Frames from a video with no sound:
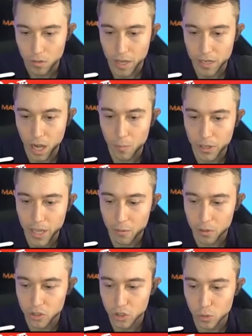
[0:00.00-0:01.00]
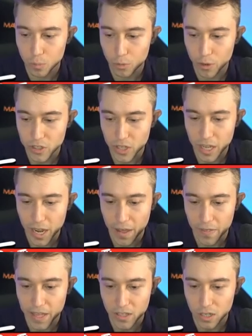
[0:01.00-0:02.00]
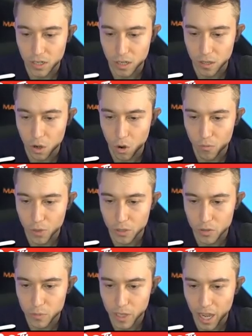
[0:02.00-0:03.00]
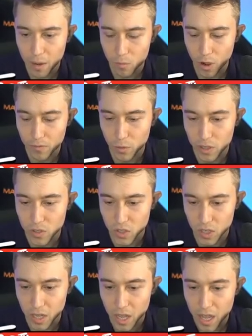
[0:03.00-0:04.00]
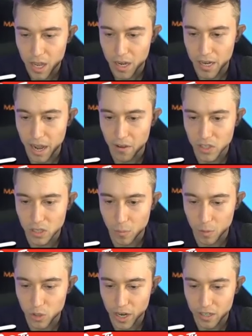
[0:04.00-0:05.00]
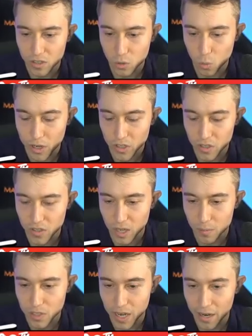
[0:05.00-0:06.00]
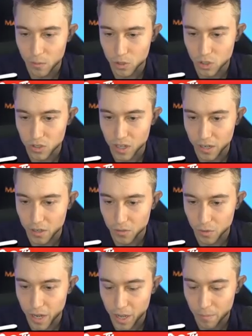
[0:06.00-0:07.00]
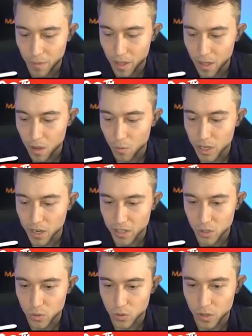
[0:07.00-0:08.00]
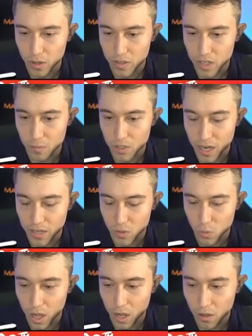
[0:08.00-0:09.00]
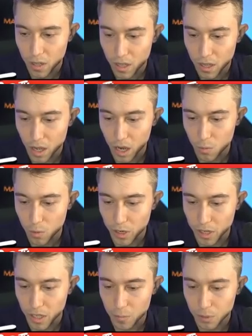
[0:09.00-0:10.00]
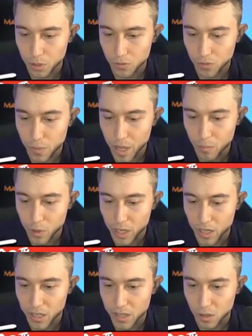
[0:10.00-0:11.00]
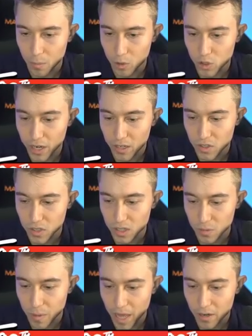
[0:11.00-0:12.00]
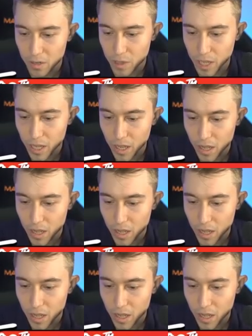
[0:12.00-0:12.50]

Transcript: That Goblin Gang was super risky, and that's going to hopefully lose him the game. We'll have to wait and see. He now has the Lumberjack twice on the same side, which is not good for him. We can Ice Wizard in the same side as well. Uh, we're going to get a Balloon from him. We can eat the Lumberjack because it doesn't matter to me.